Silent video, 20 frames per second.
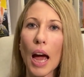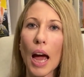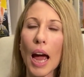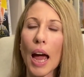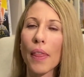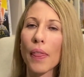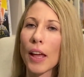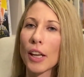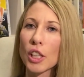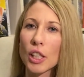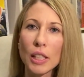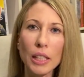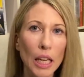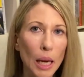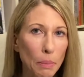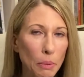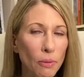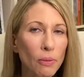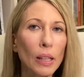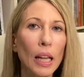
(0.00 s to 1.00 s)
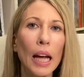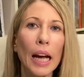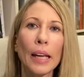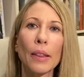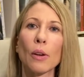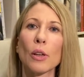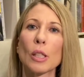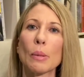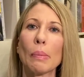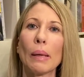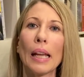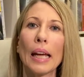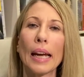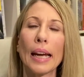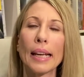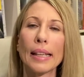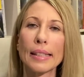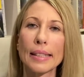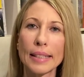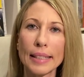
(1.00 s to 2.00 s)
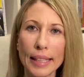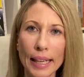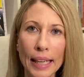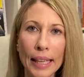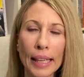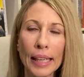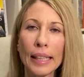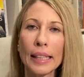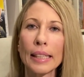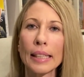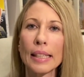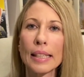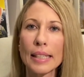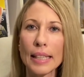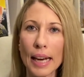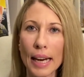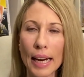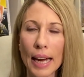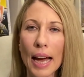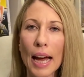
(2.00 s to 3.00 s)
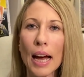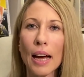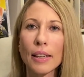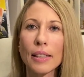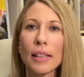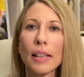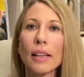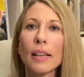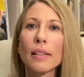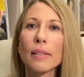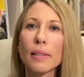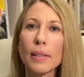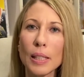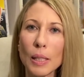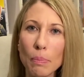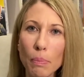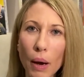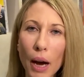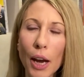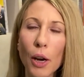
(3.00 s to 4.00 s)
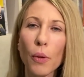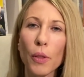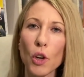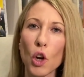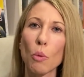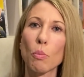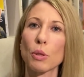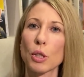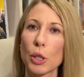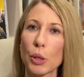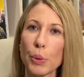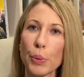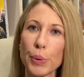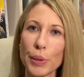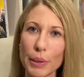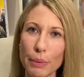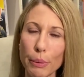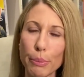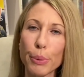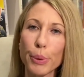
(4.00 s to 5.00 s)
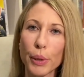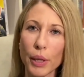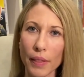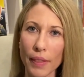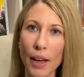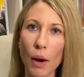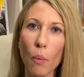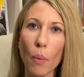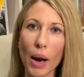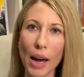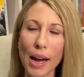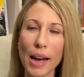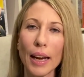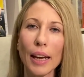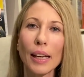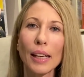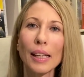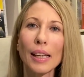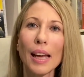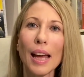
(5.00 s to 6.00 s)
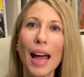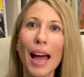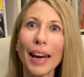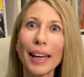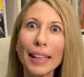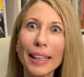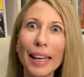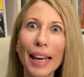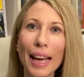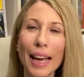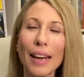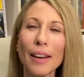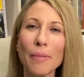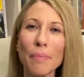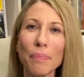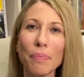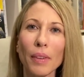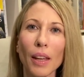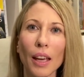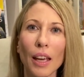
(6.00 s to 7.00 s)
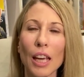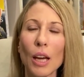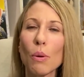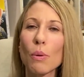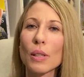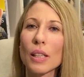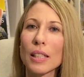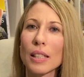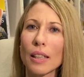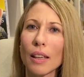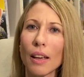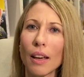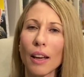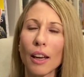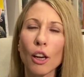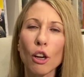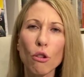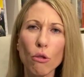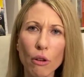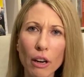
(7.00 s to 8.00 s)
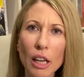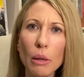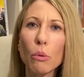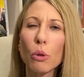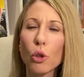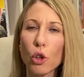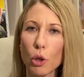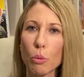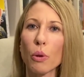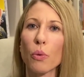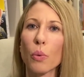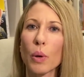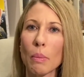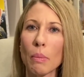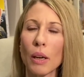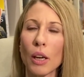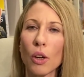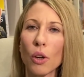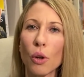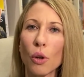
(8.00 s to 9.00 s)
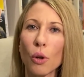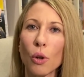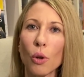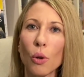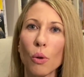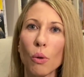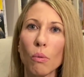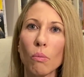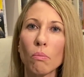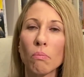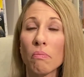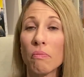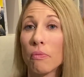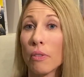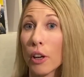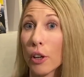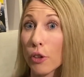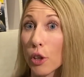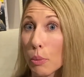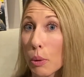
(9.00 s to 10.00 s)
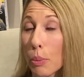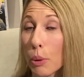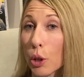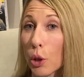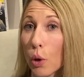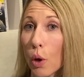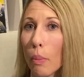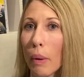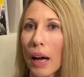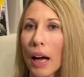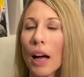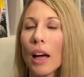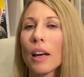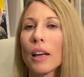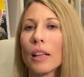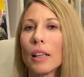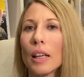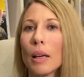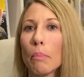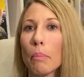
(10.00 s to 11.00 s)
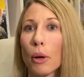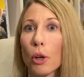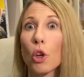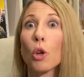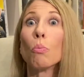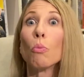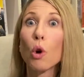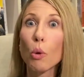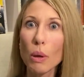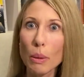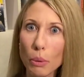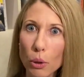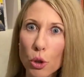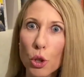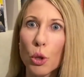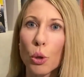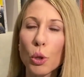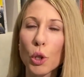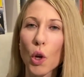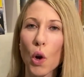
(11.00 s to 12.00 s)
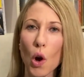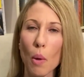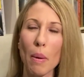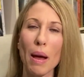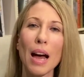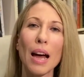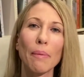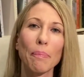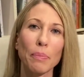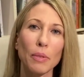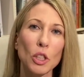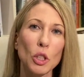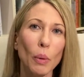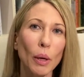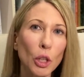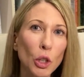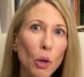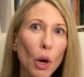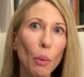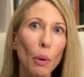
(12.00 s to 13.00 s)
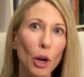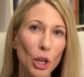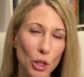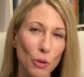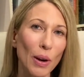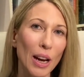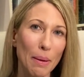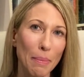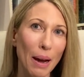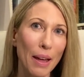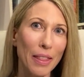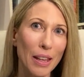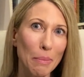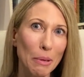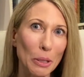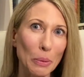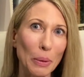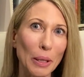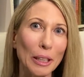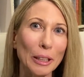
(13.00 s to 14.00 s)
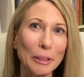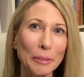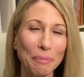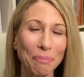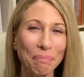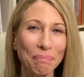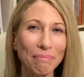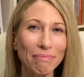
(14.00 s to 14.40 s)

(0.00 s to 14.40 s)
And they just kept flying those planes day in, day out, despite all the obstacles that were put in their way. And again, here was this incredible group of women who very few people knew about, but who more people should know about. So I knew I wanted to write about them as well.